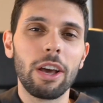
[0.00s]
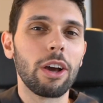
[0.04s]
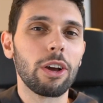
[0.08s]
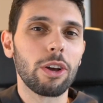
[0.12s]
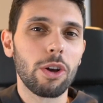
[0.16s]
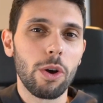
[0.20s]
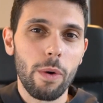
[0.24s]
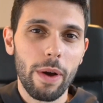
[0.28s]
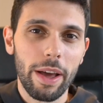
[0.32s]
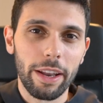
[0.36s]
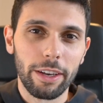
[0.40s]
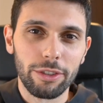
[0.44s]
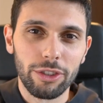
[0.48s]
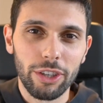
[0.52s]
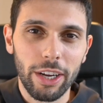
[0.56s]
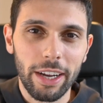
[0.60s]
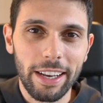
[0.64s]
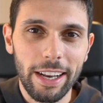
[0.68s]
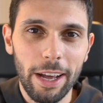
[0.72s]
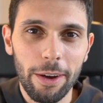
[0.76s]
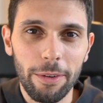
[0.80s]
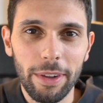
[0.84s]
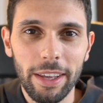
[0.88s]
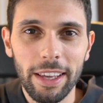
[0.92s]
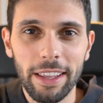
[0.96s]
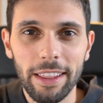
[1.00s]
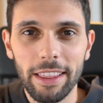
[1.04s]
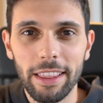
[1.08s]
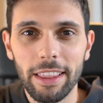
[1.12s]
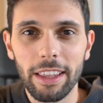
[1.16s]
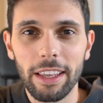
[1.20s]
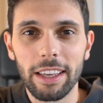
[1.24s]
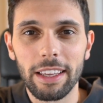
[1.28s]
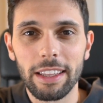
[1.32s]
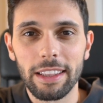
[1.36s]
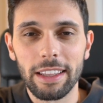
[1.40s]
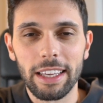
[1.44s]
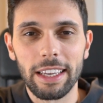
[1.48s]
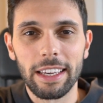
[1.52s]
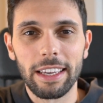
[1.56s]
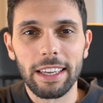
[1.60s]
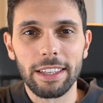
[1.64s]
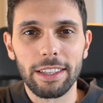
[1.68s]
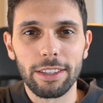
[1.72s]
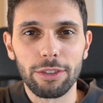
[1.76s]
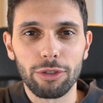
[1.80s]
go ahead and check it out in the link in the